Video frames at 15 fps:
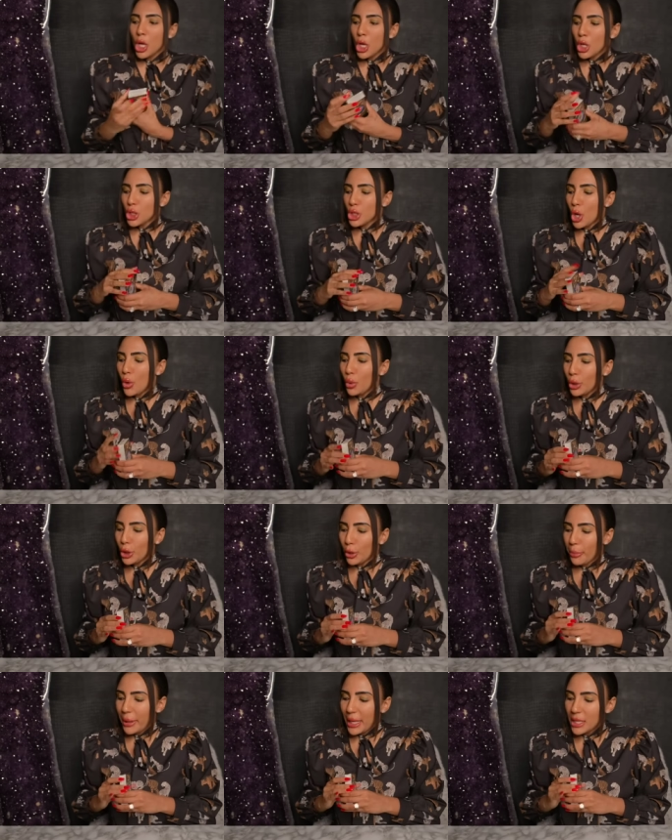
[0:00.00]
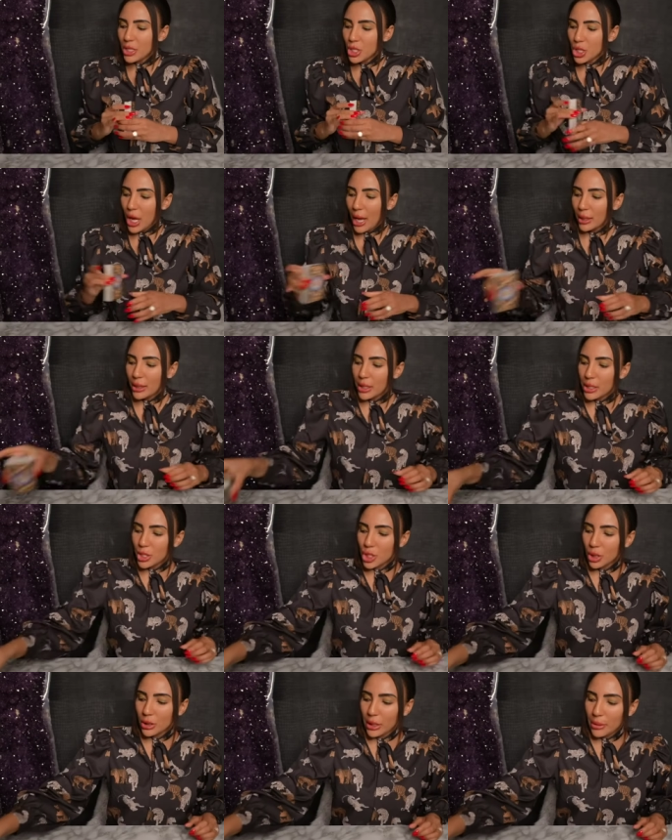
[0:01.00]
So, your biggest
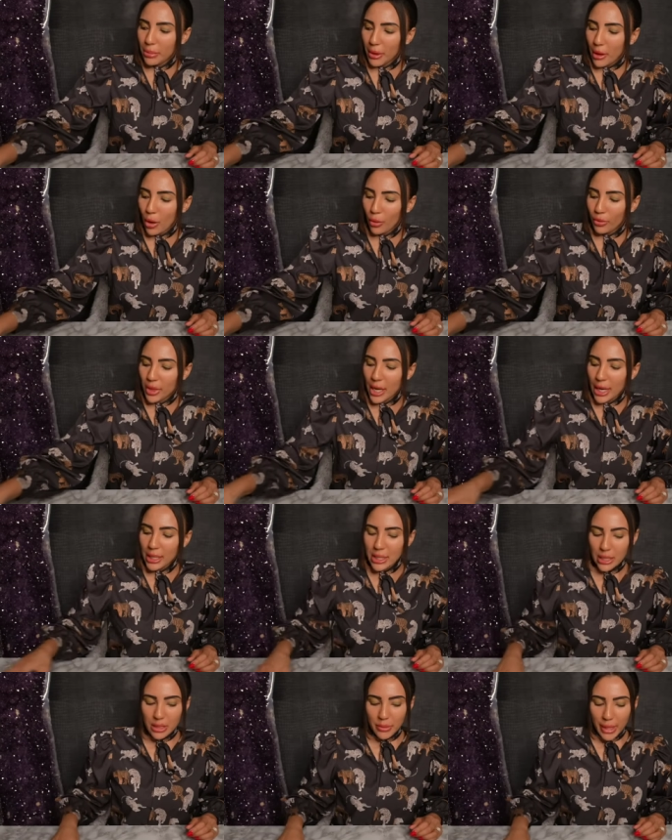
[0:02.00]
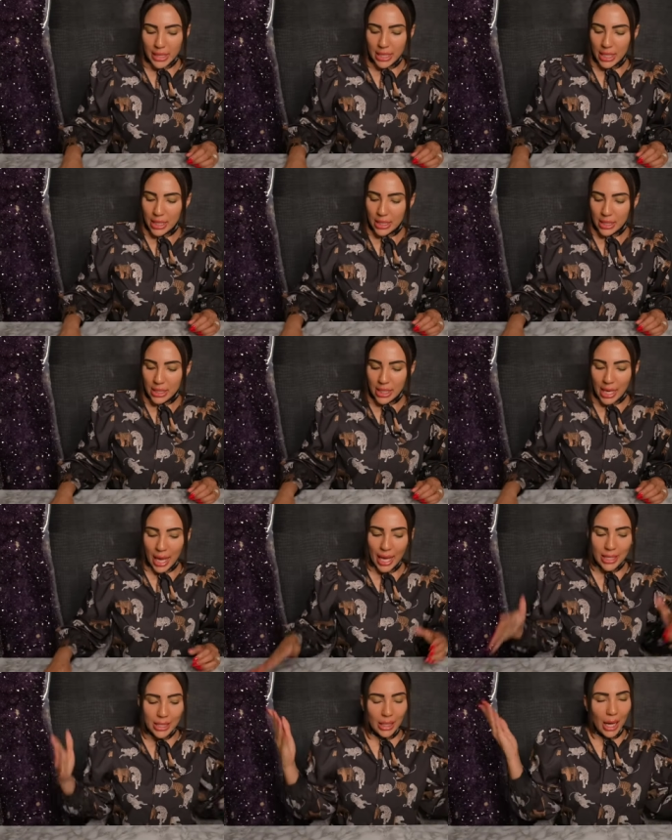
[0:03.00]
challenge, Libra, over the next six months is the
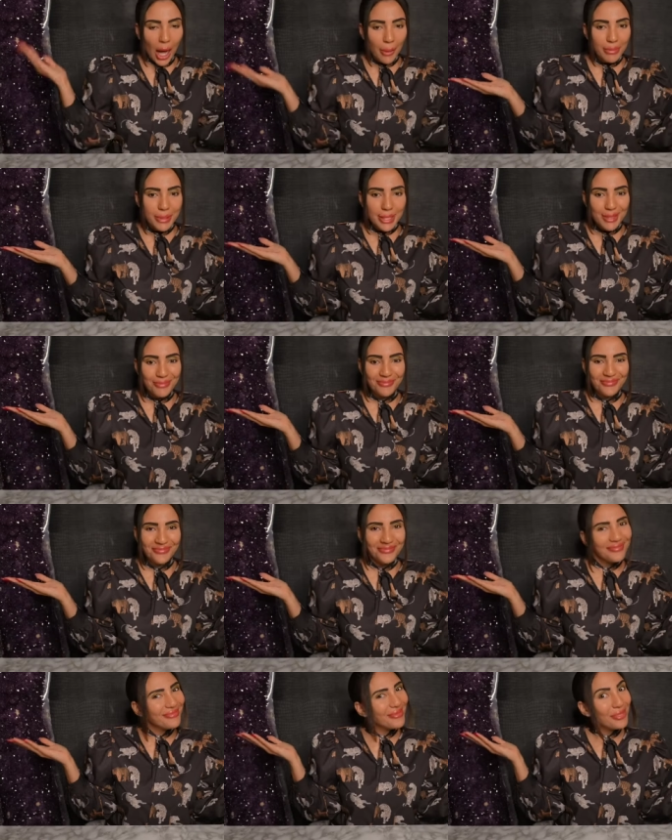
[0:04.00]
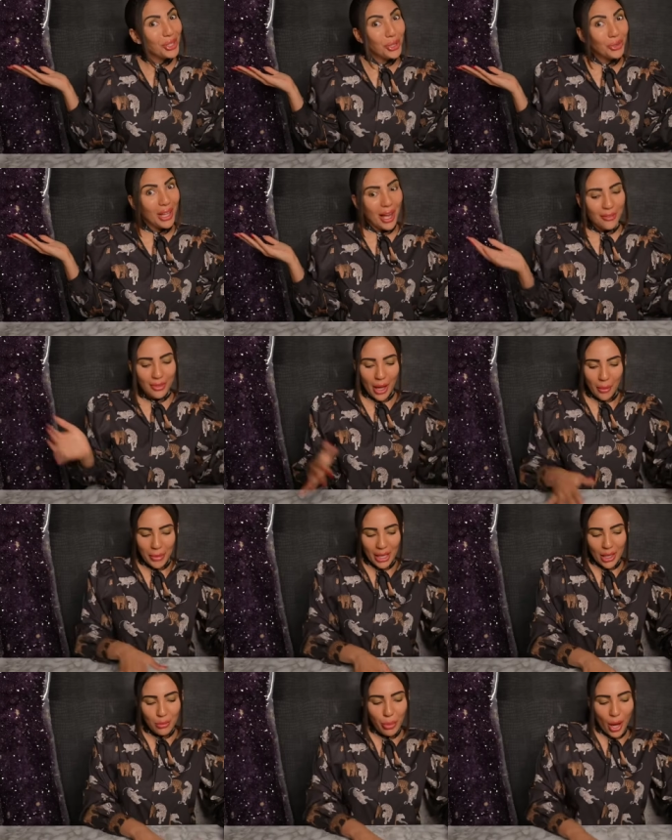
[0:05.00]
Ace of Cups new love
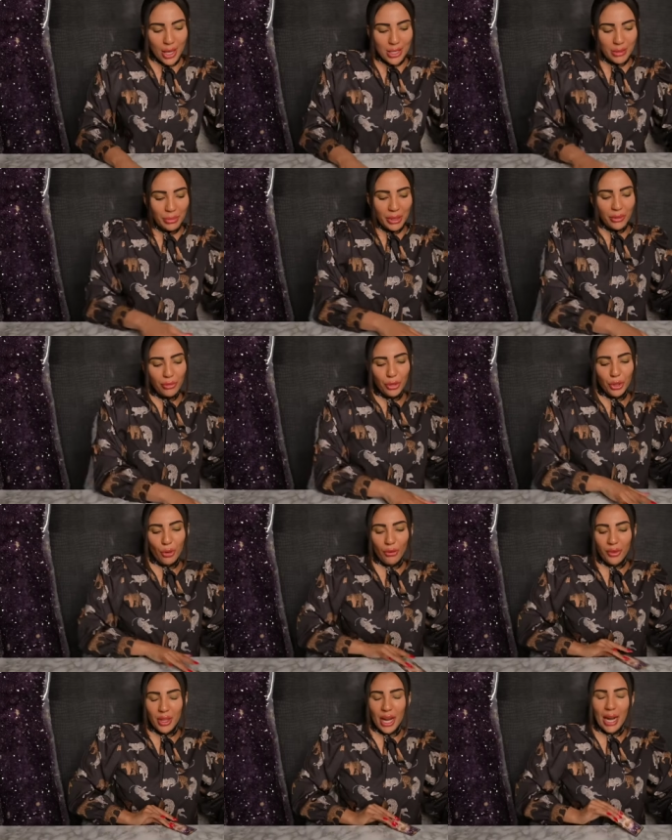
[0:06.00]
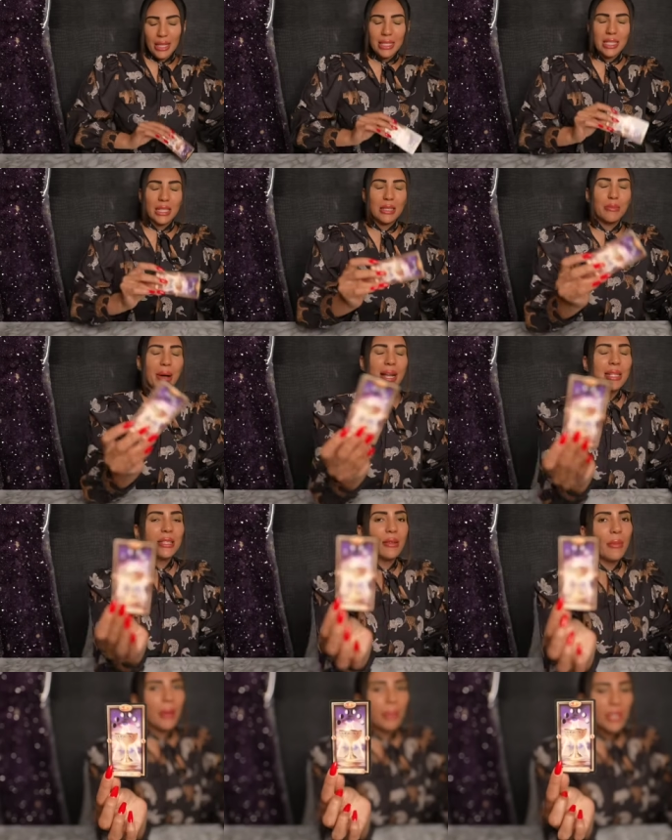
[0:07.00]
coming in possibly for you over the next six
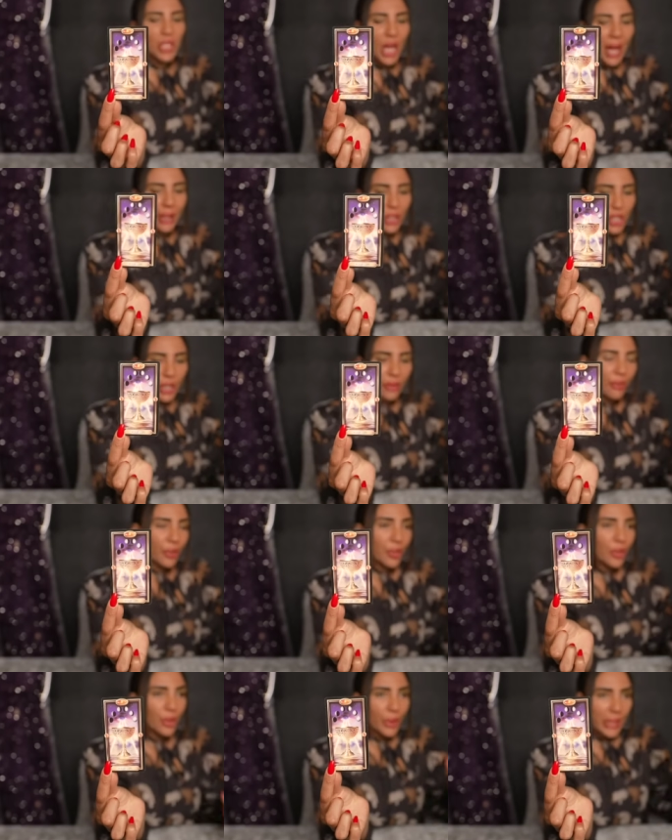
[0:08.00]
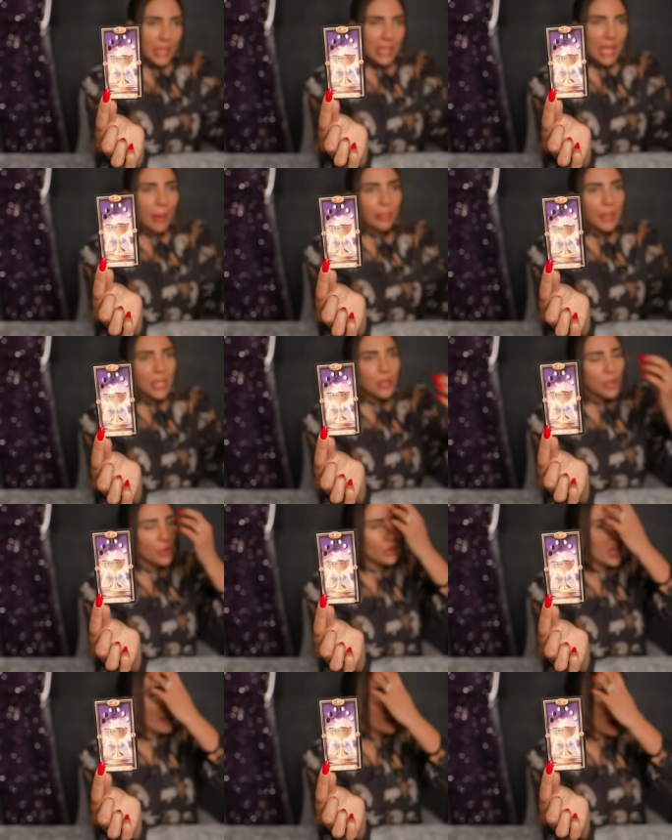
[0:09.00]
months. It may be challenging for you to accept this
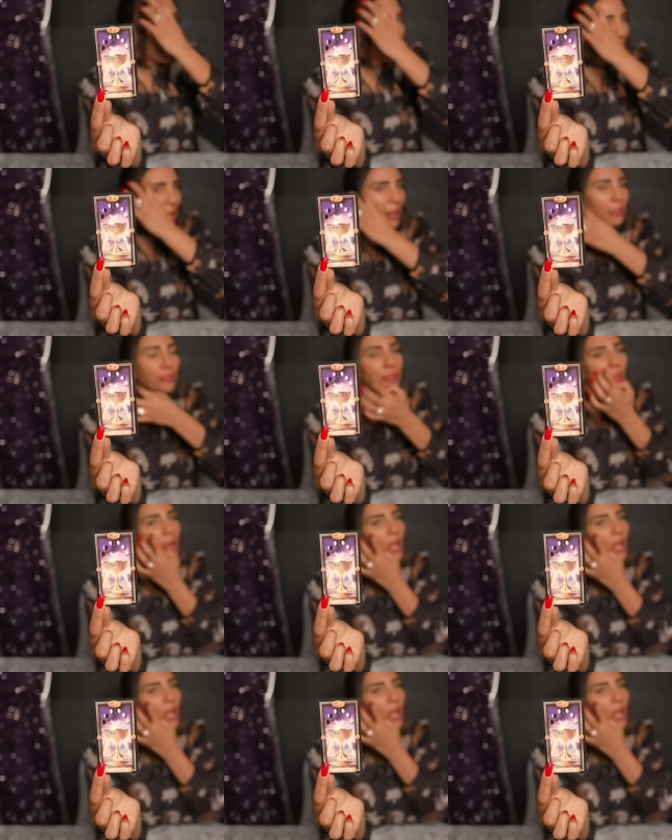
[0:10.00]
new love coming in.